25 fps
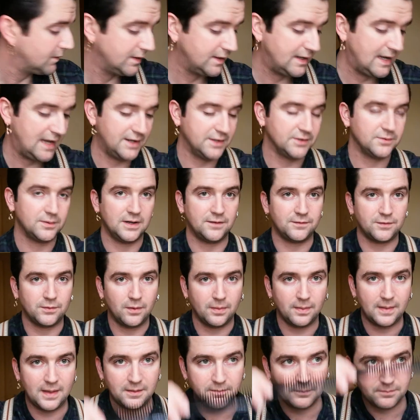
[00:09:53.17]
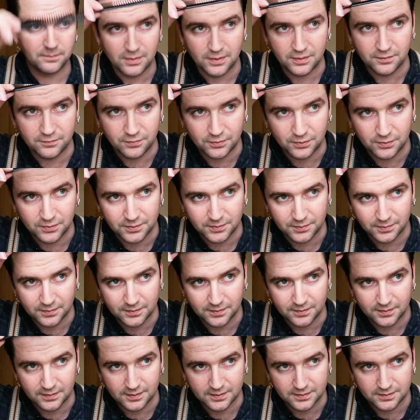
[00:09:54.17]
You can as well if you want then pull it
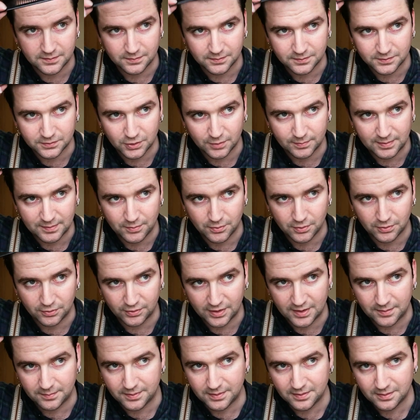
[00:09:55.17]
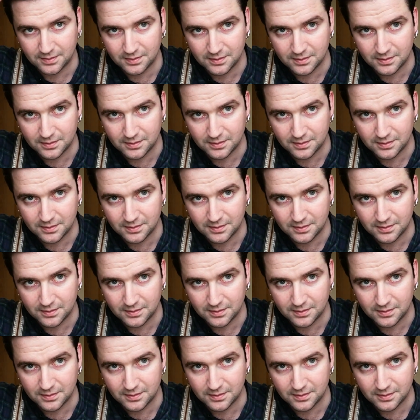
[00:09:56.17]
forward. This one's got a bit more grip.